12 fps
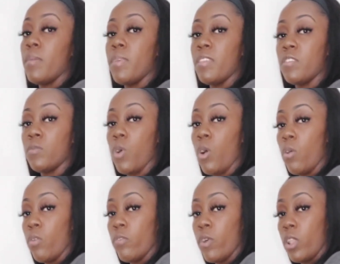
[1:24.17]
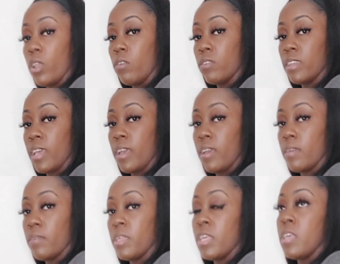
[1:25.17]
it be swole for a long
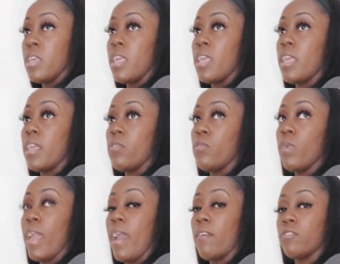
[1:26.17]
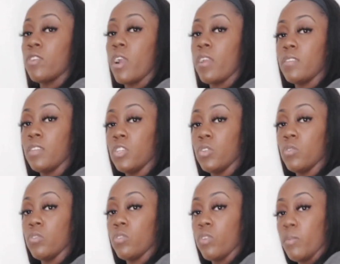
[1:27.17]
time, and you have scar
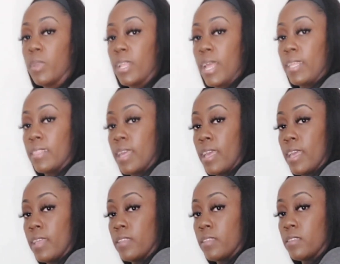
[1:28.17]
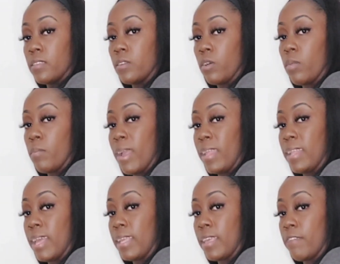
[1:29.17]
tissue, so it be like that. So it might
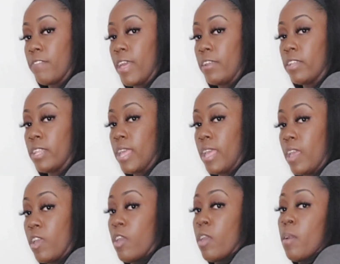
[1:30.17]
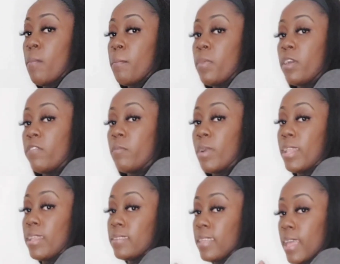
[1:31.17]
not get flatter than that, but for my
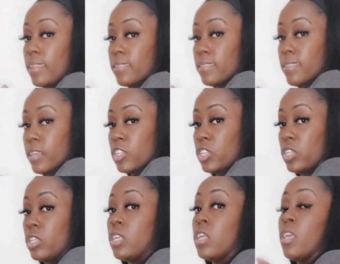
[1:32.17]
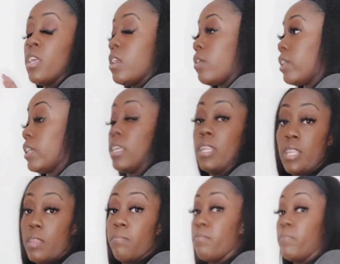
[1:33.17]
ladies that had C-section or
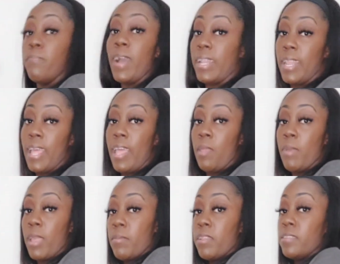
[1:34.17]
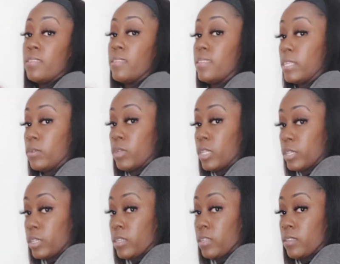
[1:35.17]
anybody that had a baby, this is still
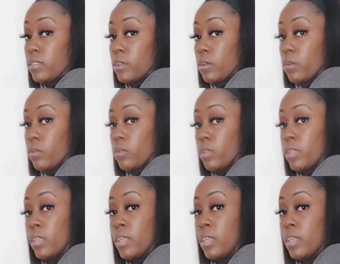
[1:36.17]
good. So